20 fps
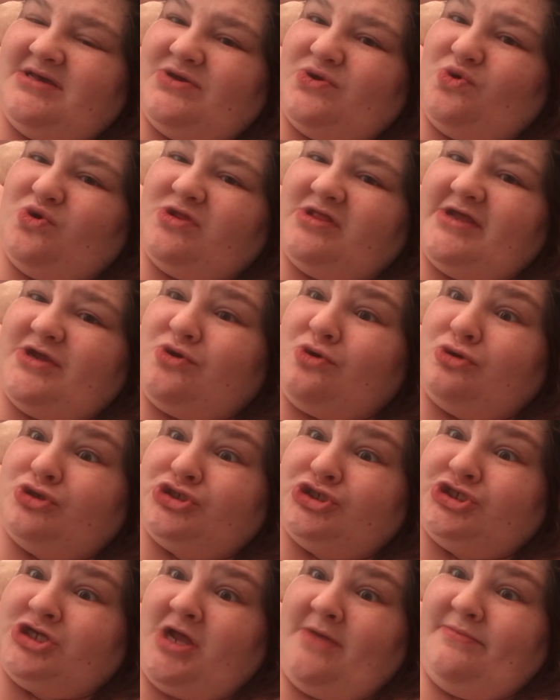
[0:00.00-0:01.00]
or, like,
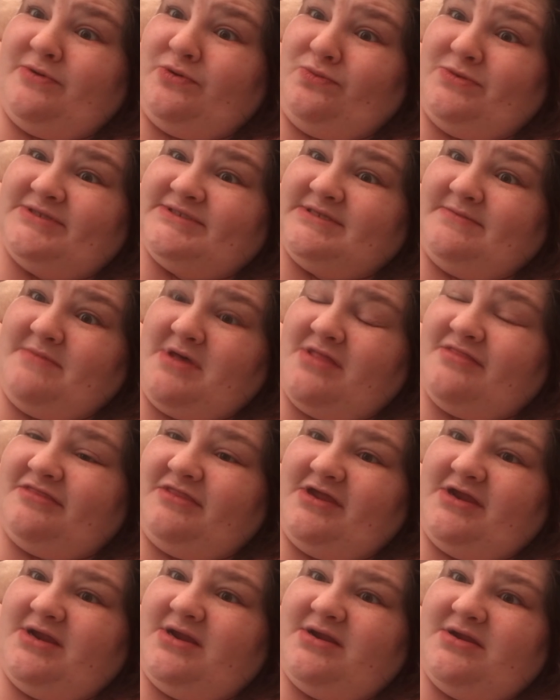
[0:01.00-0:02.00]
grocery shopping once a month.
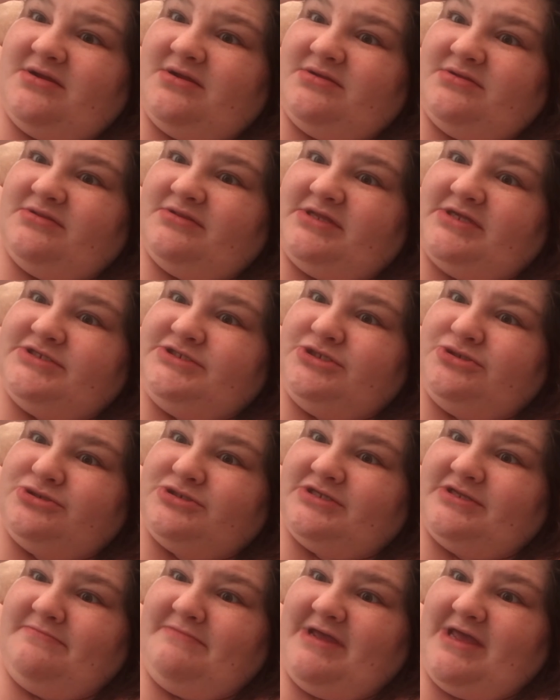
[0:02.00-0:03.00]
Like, that's
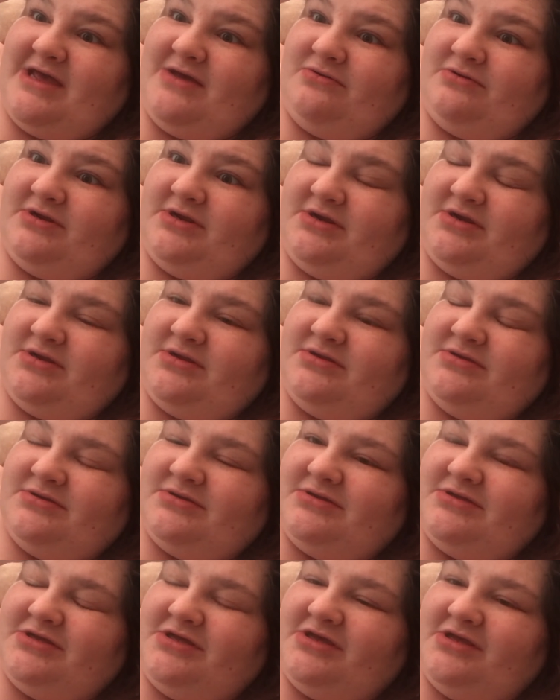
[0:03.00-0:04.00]
usually my outing,
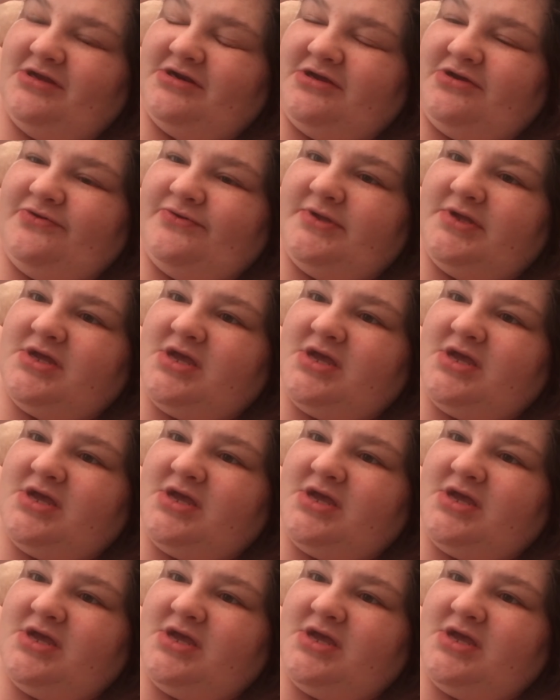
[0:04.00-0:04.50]
you know.